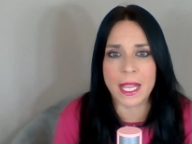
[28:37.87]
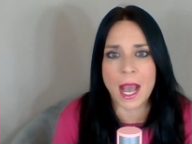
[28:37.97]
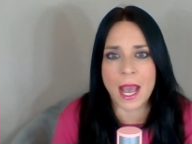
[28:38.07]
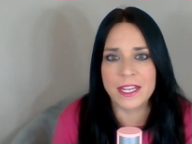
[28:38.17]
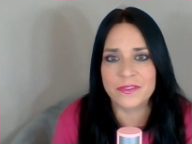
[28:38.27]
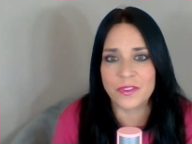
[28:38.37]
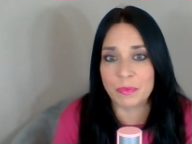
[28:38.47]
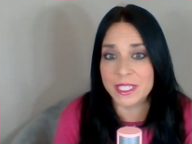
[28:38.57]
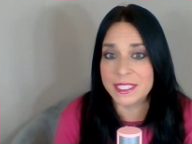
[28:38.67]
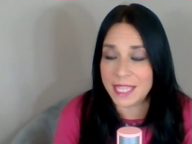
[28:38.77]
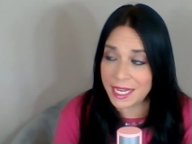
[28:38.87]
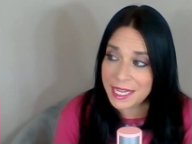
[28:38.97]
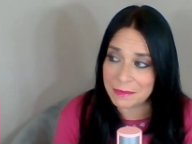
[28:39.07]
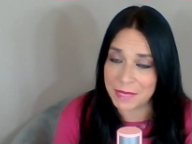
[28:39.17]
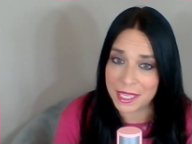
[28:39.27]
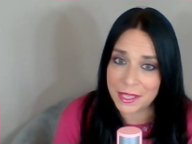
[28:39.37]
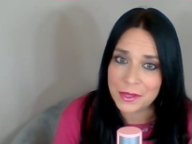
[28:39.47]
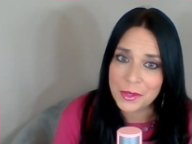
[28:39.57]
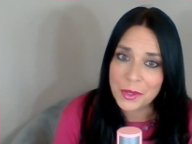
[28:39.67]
guides for presenting me